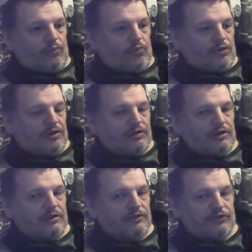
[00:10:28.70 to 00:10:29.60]
one of the
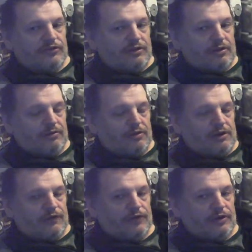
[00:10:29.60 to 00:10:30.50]
deers, you know,
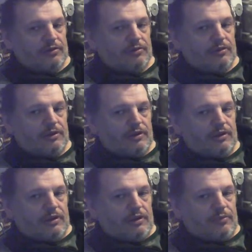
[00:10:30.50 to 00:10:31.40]
kind of thing.
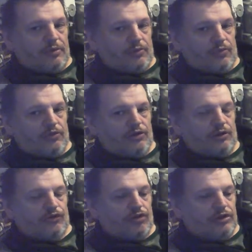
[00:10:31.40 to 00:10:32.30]
But, you
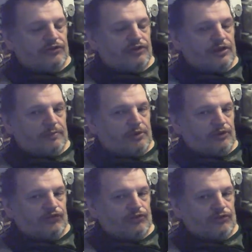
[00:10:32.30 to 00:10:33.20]
know, trying to take pot
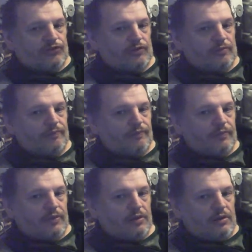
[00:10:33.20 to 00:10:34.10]
shots at them,
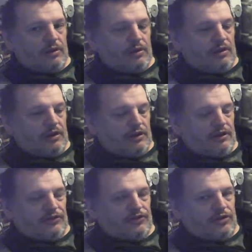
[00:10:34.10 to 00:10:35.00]

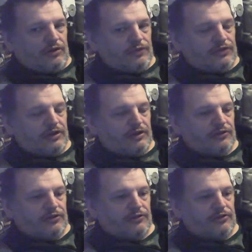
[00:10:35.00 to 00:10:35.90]
it's kind of
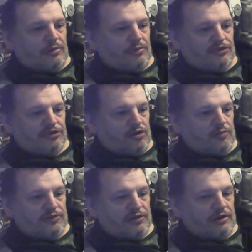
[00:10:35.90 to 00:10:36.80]
ridiculous because, like, my scope
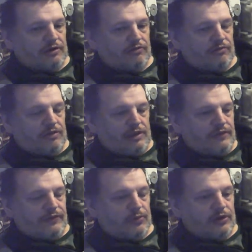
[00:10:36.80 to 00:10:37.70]
is going
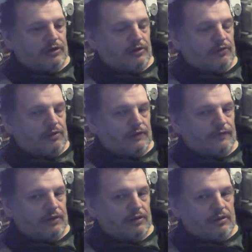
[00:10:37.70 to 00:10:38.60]
everywhere, you know, kind of
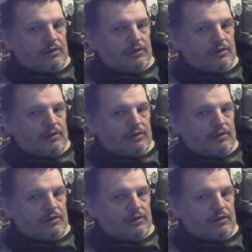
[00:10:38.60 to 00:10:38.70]
thing.